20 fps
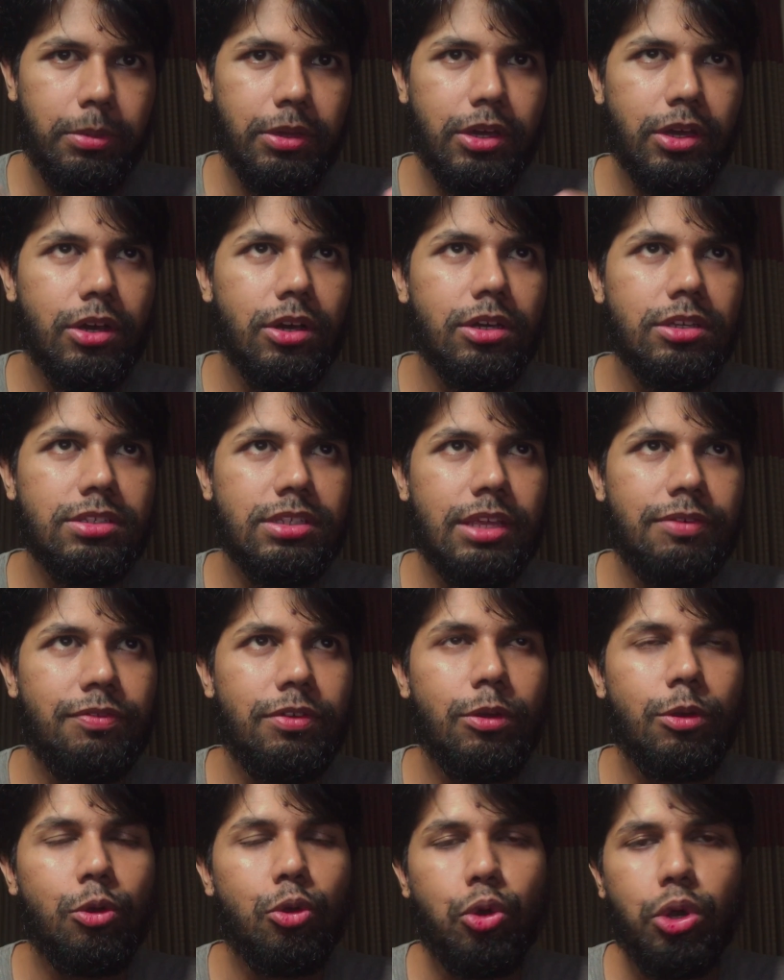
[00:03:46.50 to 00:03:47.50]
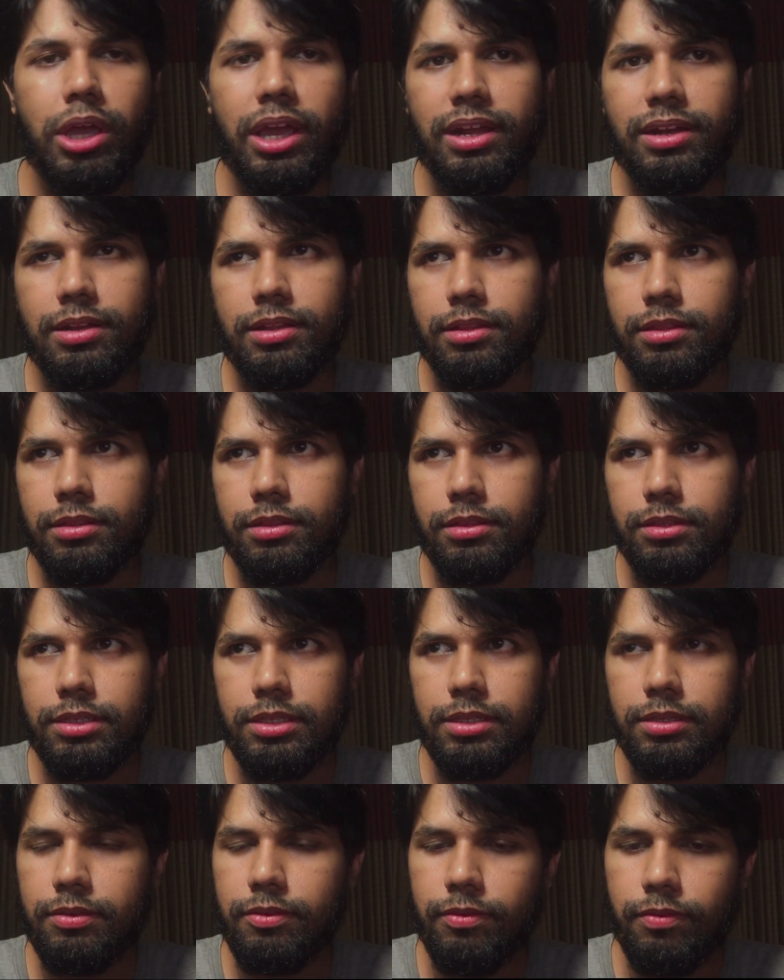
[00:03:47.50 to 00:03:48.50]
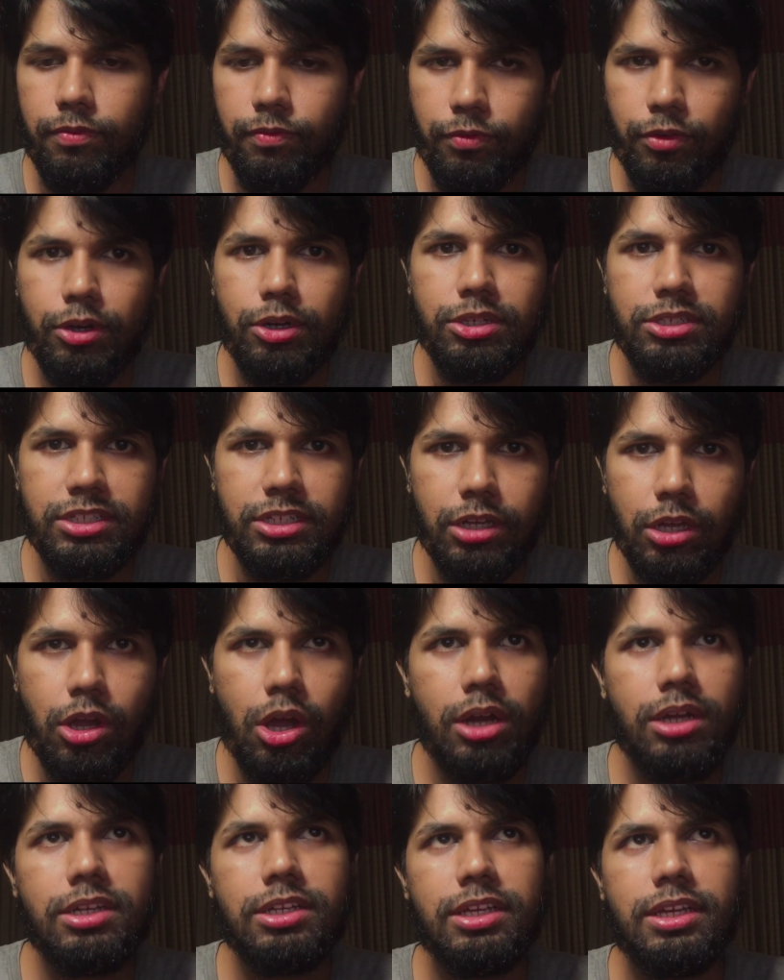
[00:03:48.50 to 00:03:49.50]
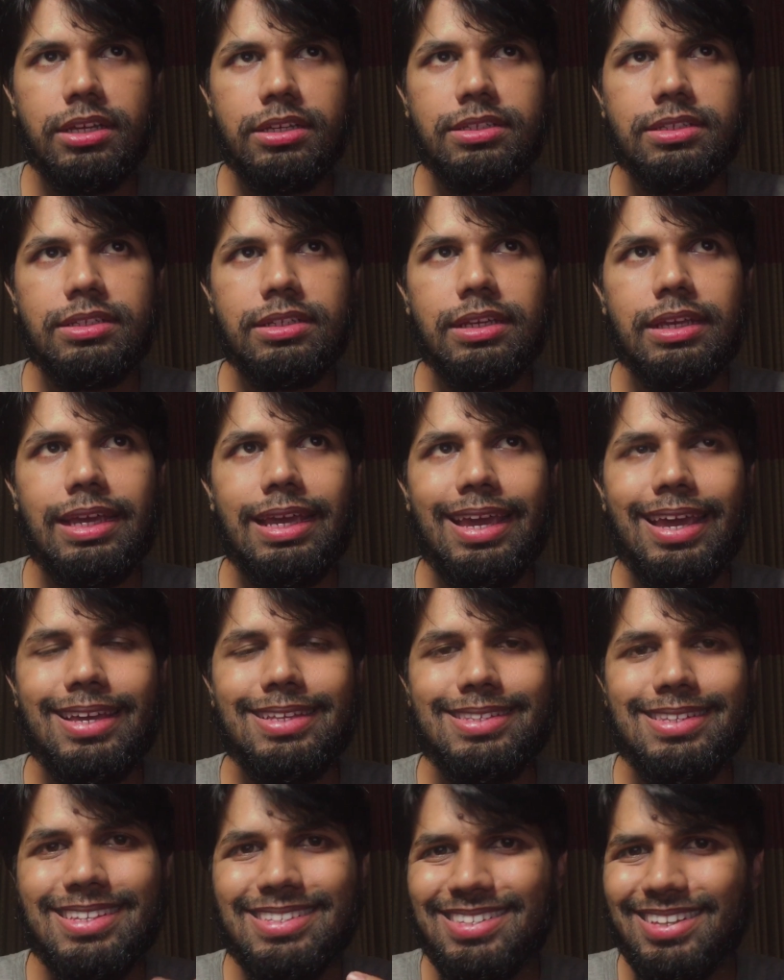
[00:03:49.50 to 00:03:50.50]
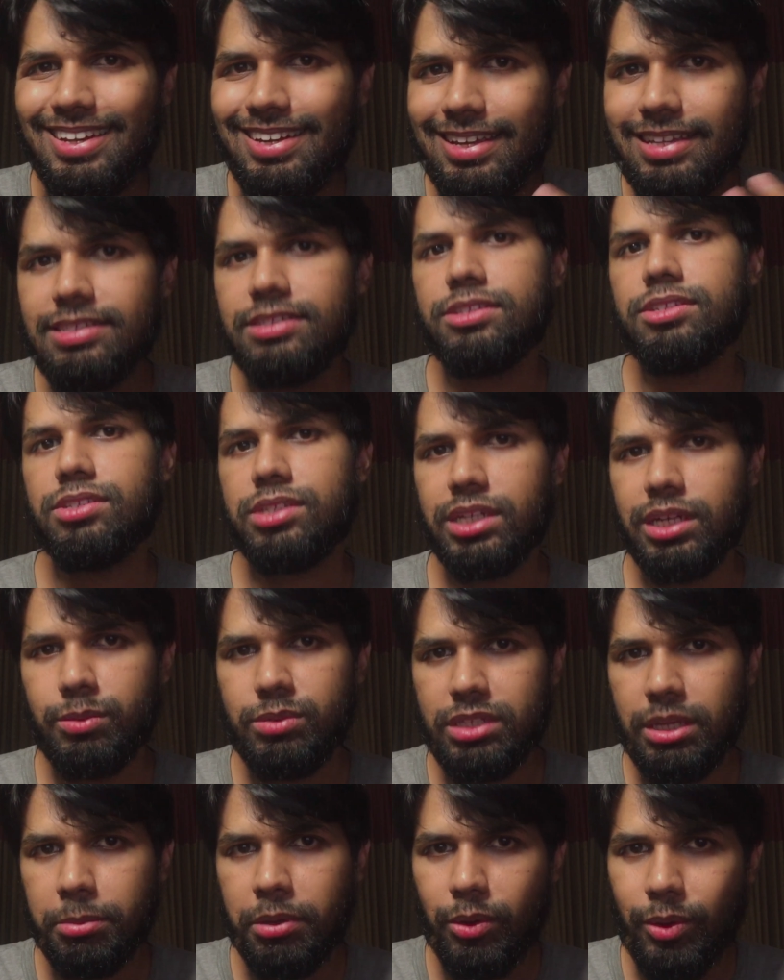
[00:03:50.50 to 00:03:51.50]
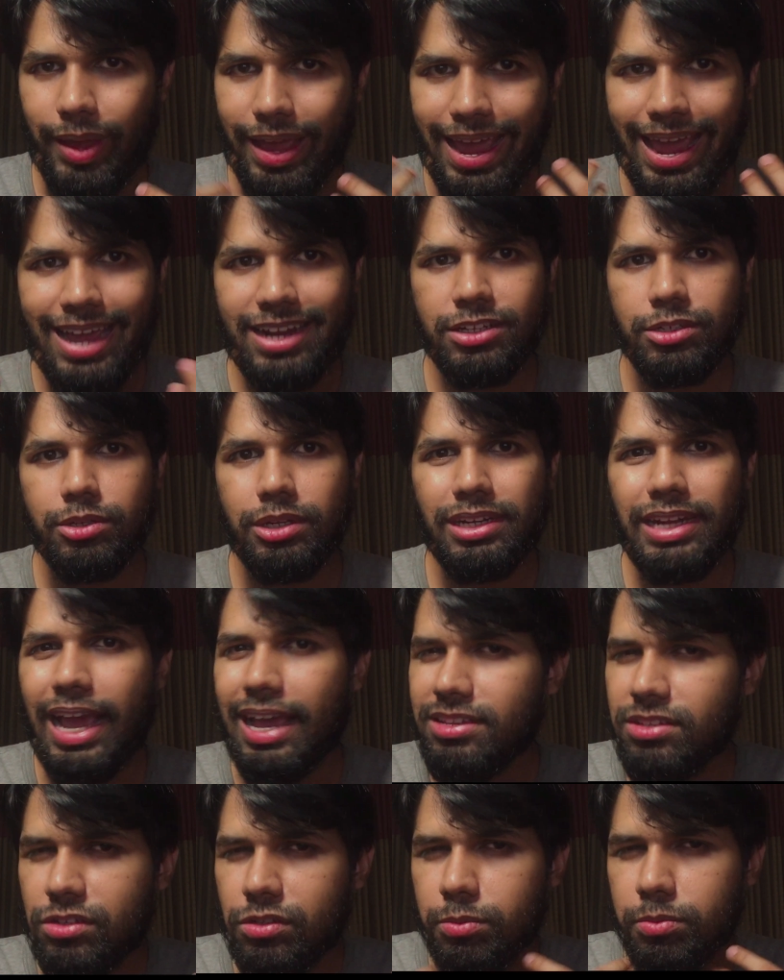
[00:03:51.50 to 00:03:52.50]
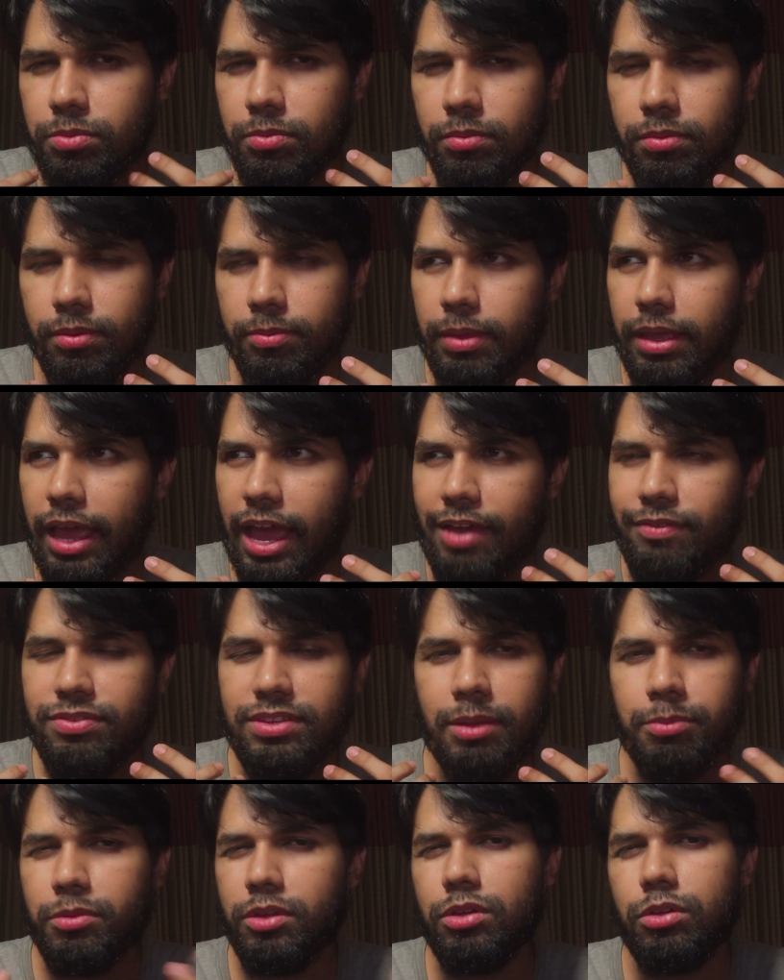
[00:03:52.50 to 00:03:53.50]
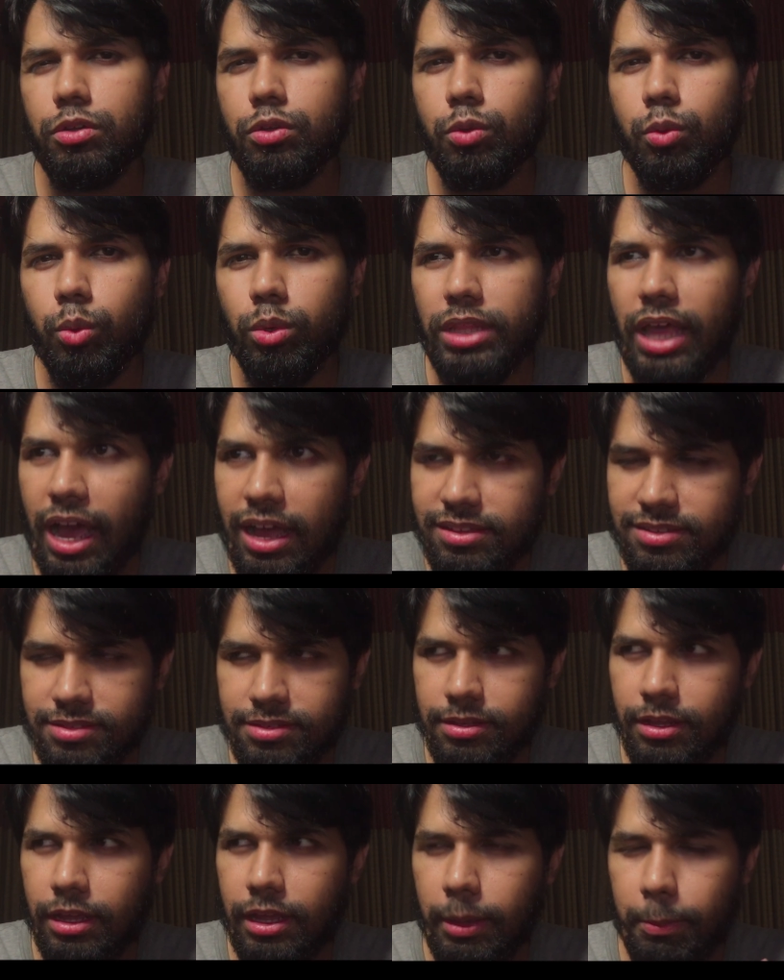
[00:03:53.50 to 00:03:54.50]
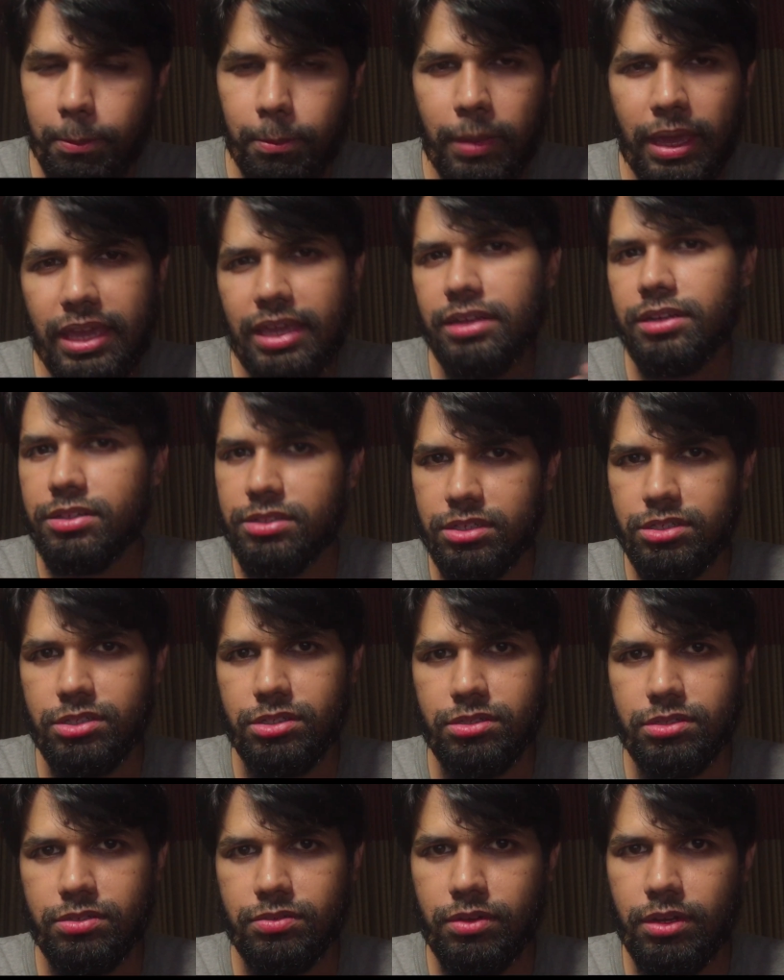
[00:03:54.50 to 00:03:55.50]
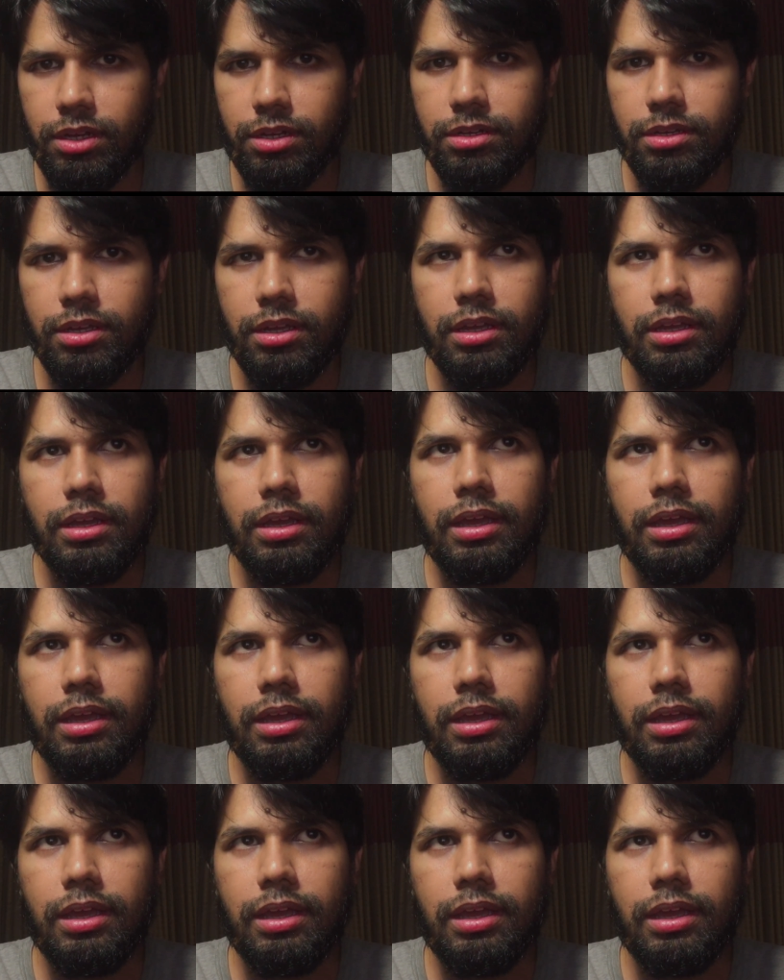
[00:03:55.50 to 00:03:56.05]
Because if you look at the verse in context, since it is describing some kind of action, it has to have something to do with us making decisions, right?